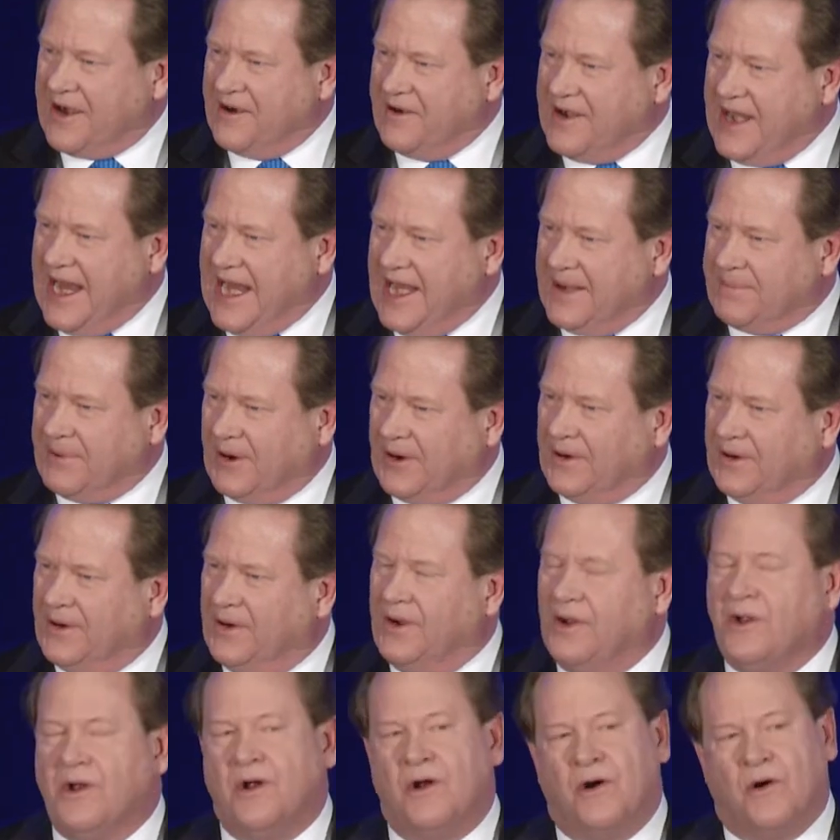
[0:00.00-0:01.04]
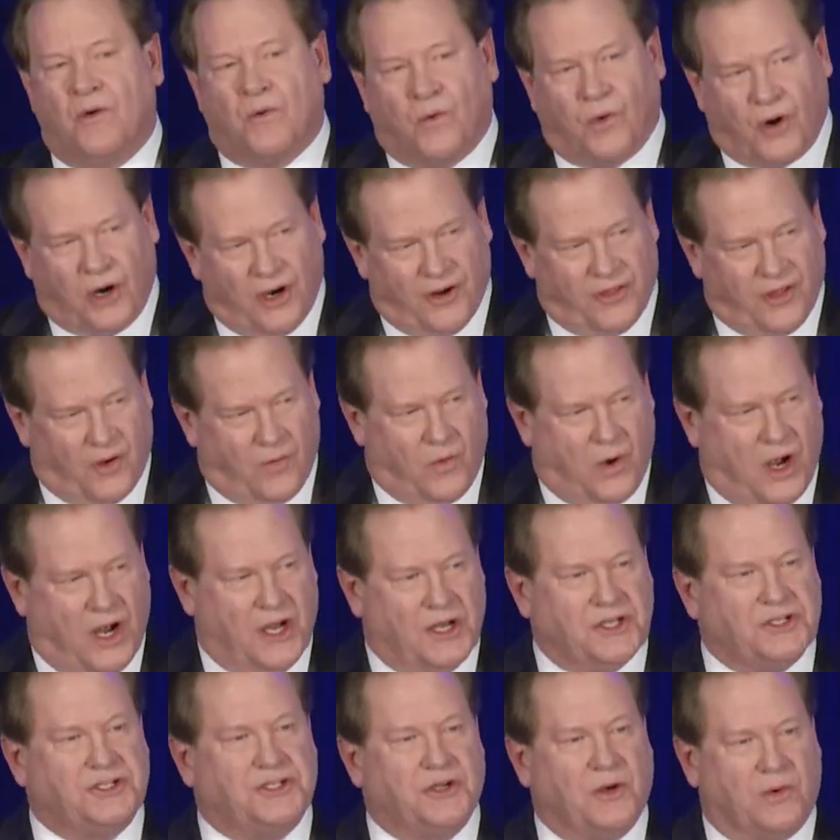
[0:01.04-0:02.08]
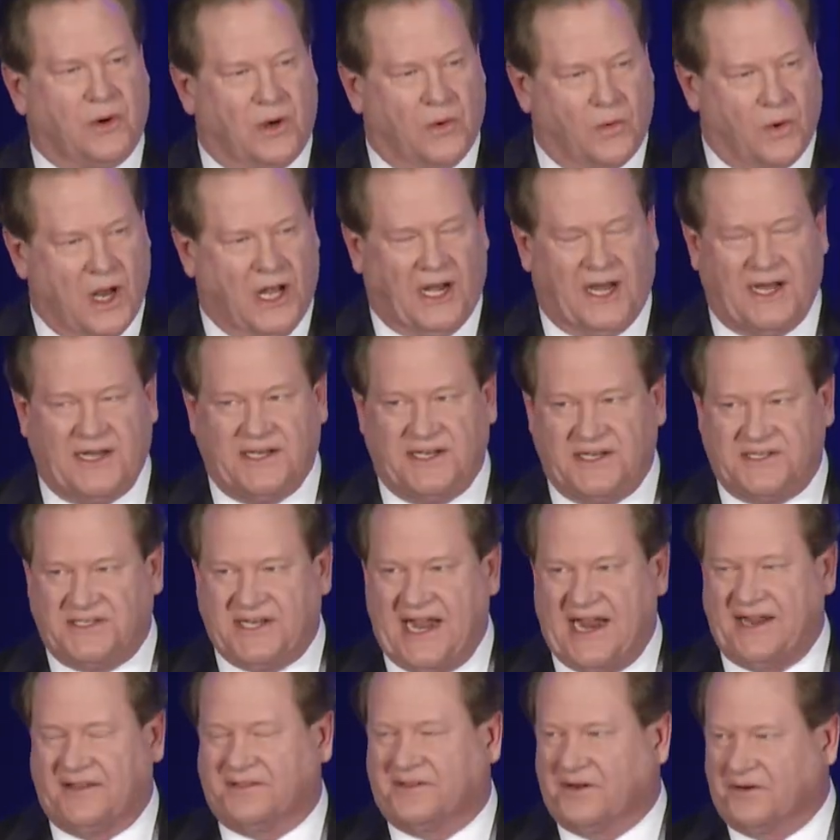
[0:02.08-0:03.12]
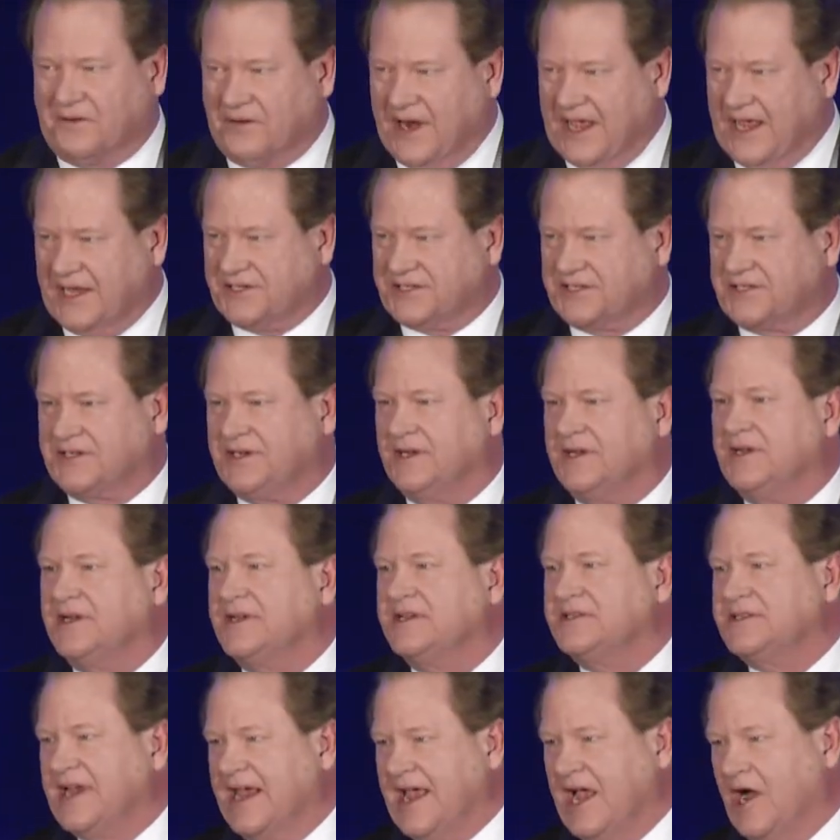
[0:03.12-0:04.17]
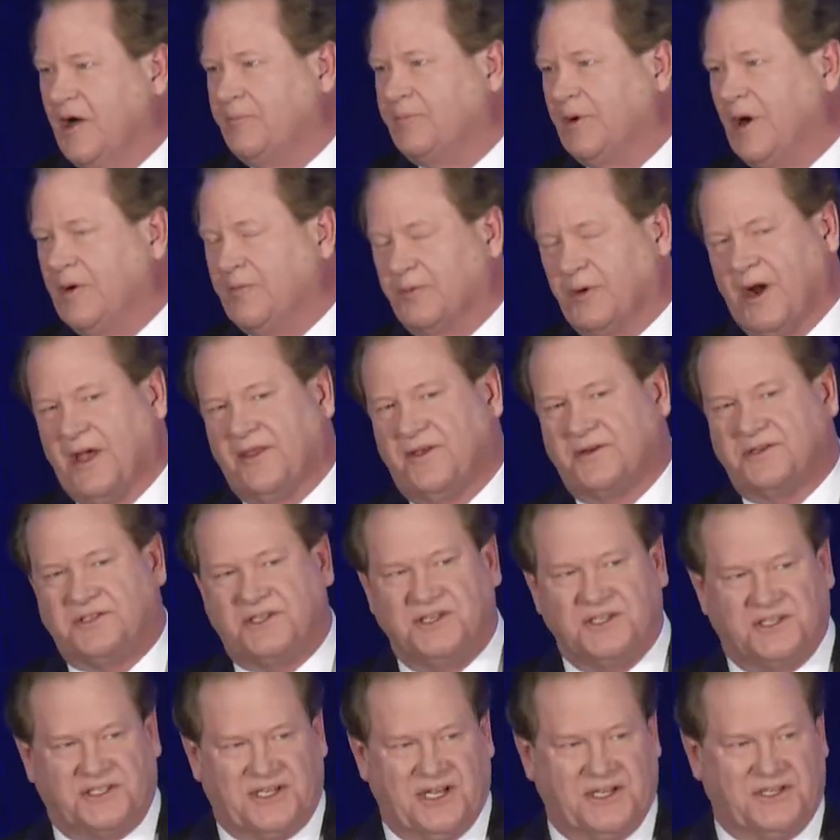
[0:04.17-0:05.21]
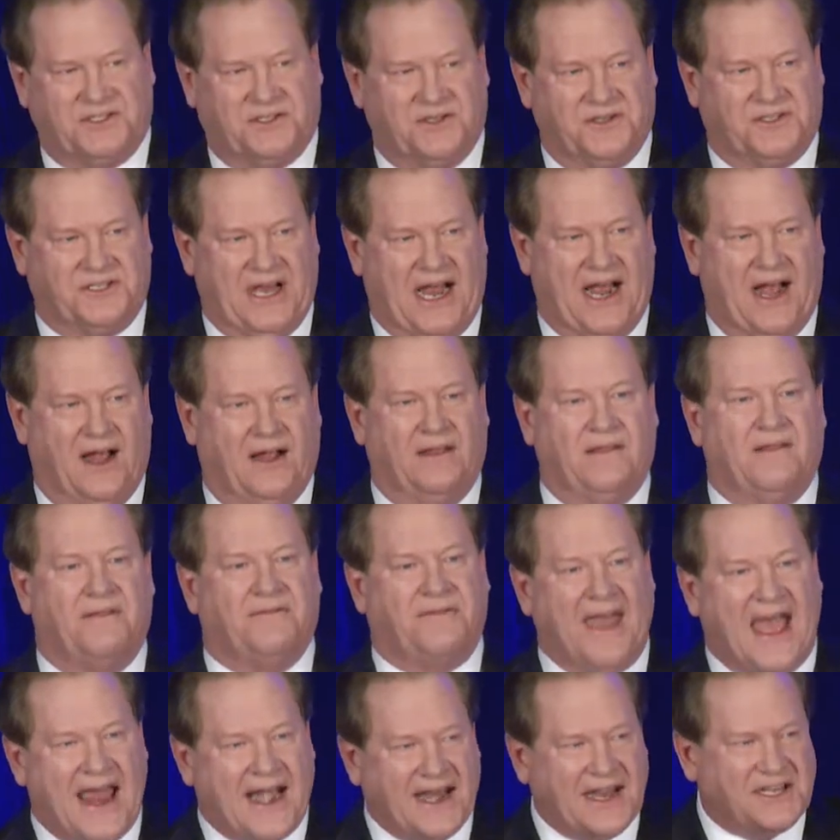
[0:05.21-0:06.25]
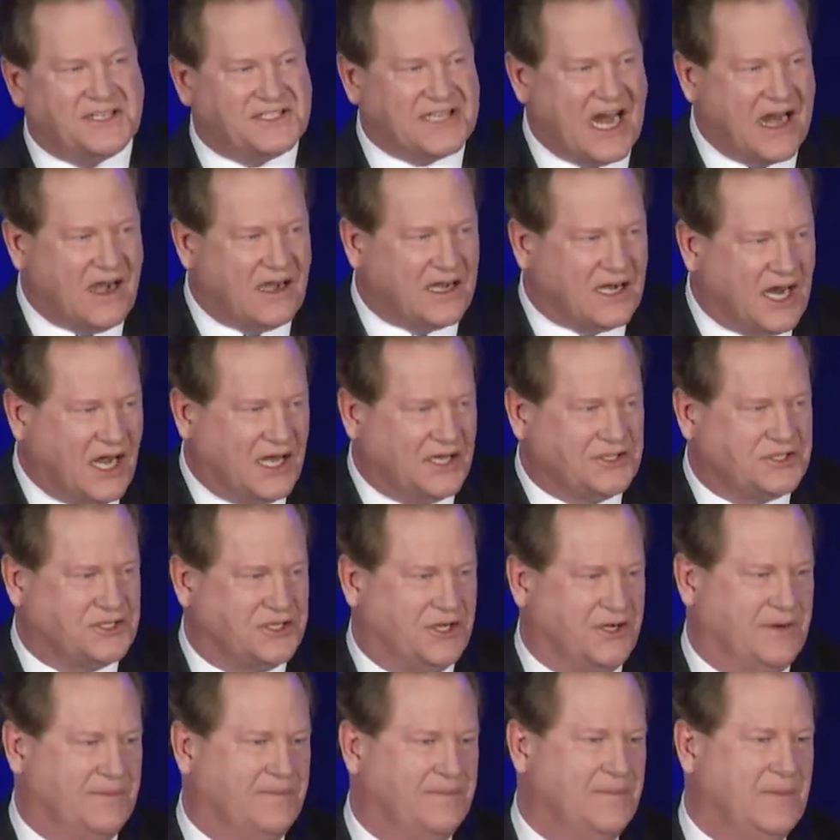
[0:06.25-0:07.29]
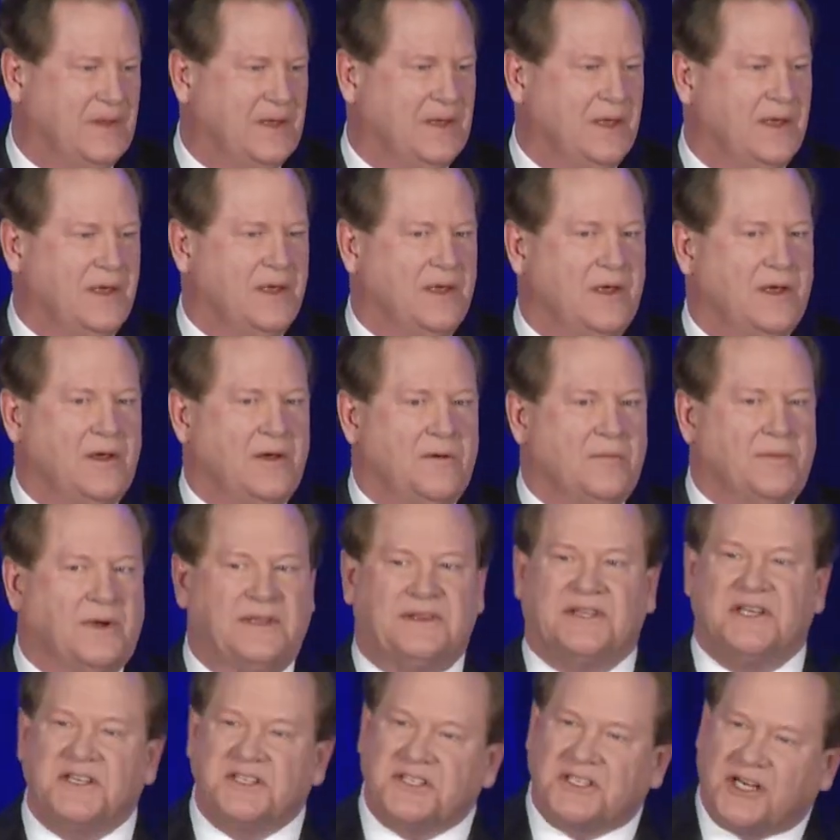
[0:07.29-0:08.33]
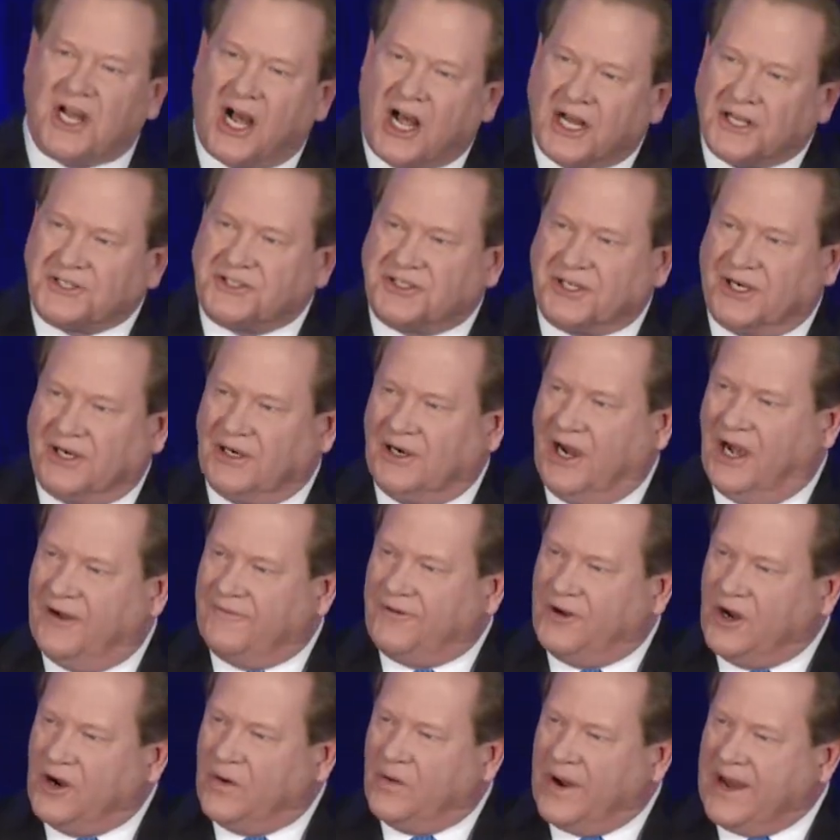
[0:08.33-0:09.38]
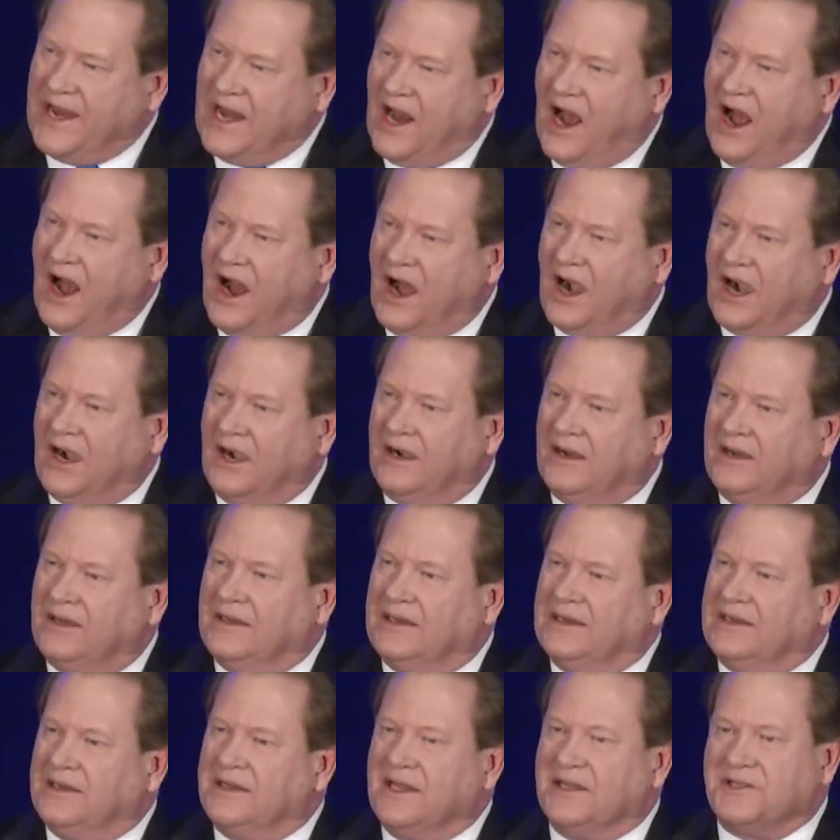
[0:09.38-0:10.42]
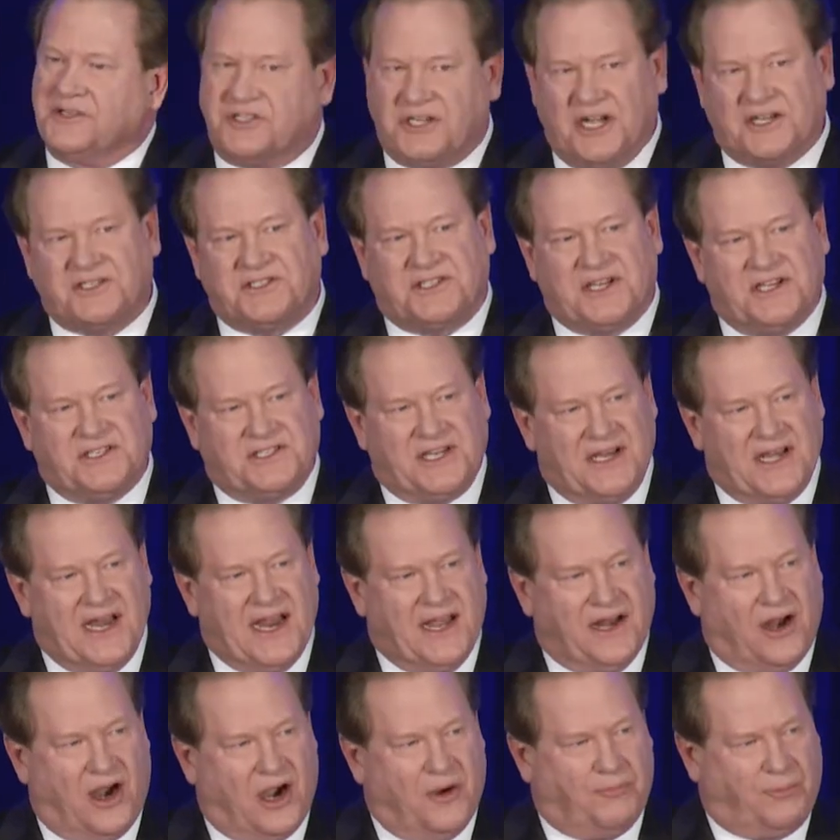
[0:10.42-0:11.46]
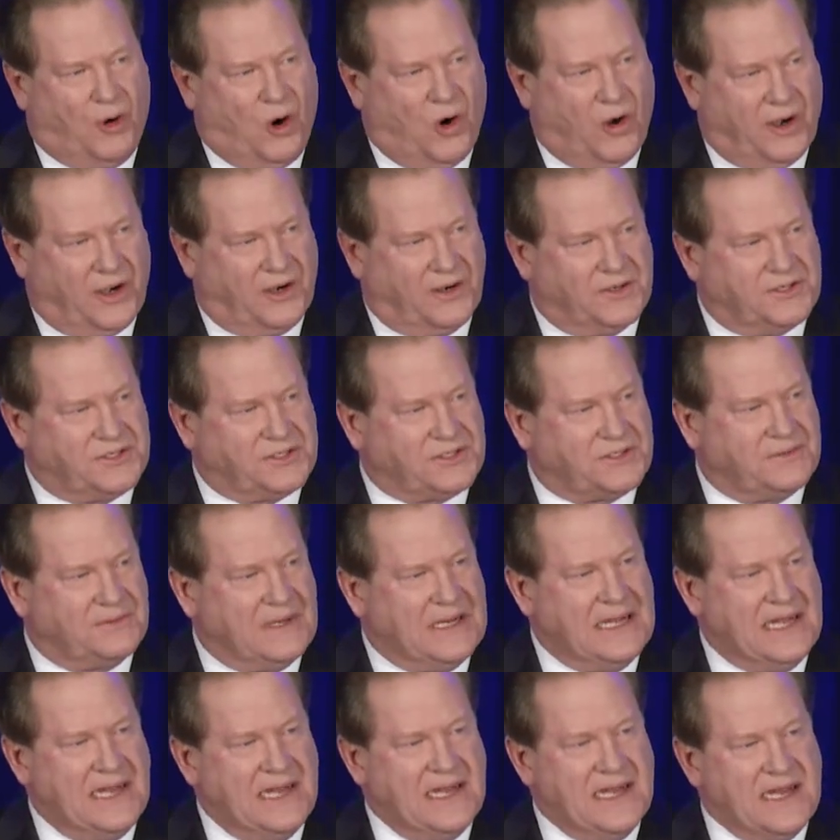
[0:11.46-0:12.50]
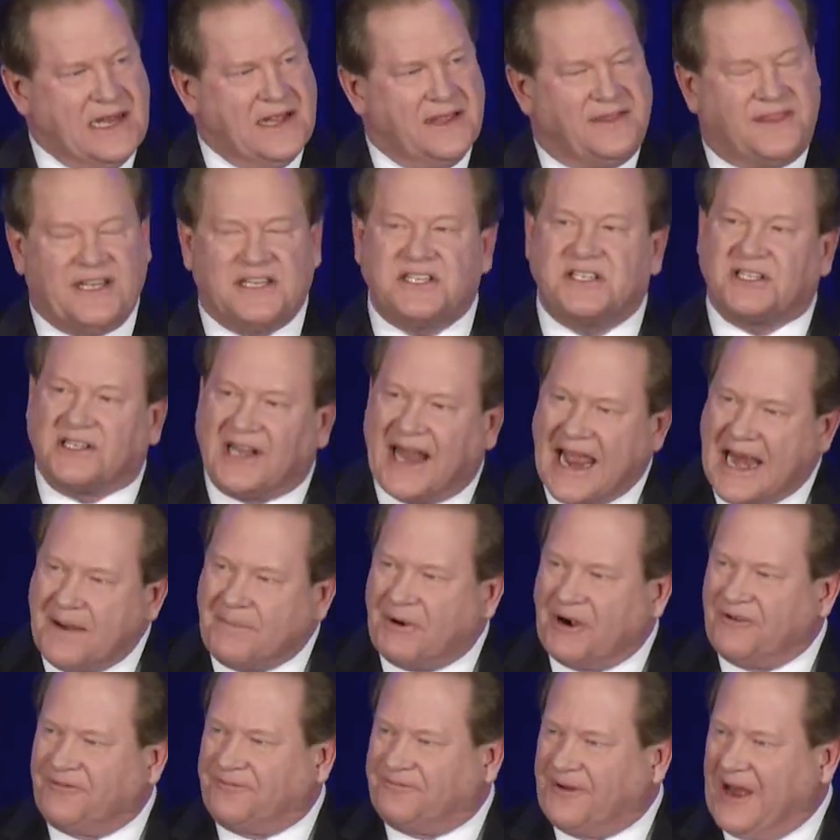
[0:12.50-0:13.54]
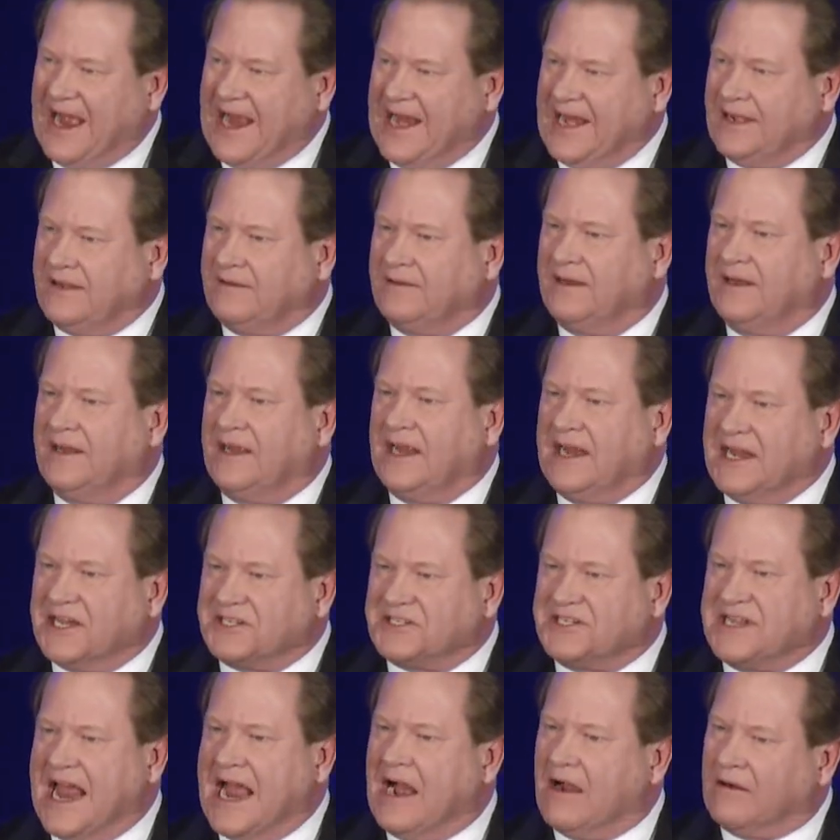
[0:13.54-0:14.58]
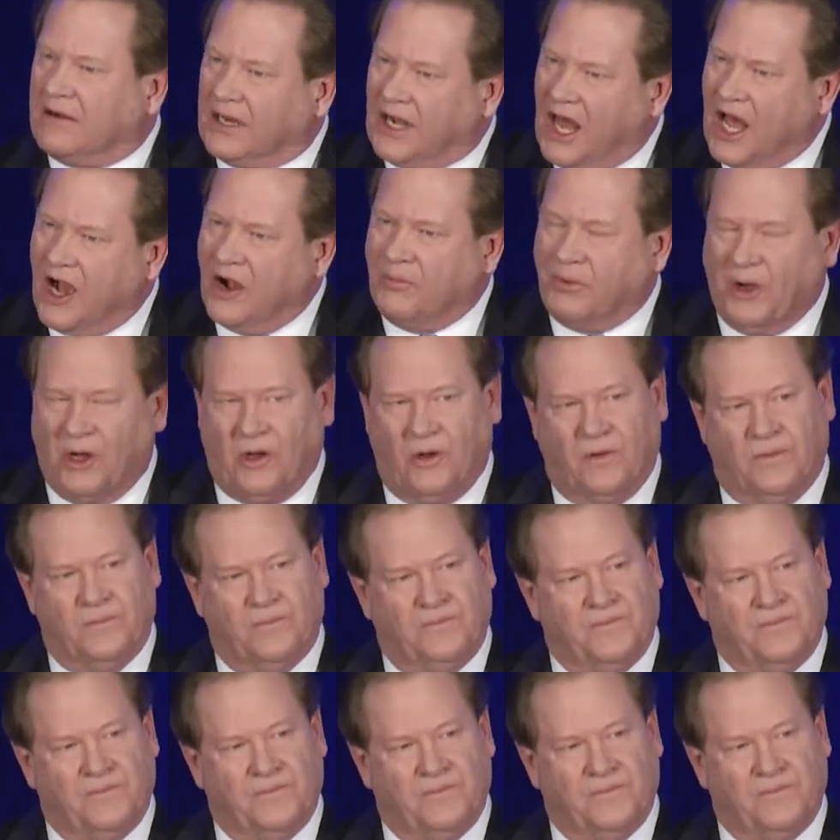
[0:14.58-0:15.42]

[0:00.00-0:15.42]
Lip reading: our neighbor. We're the ones who are willing to take the risk to help our brothers and sisters out. That is our culture. But this culture of who we are just isn't in our borders. This labor fight is now global.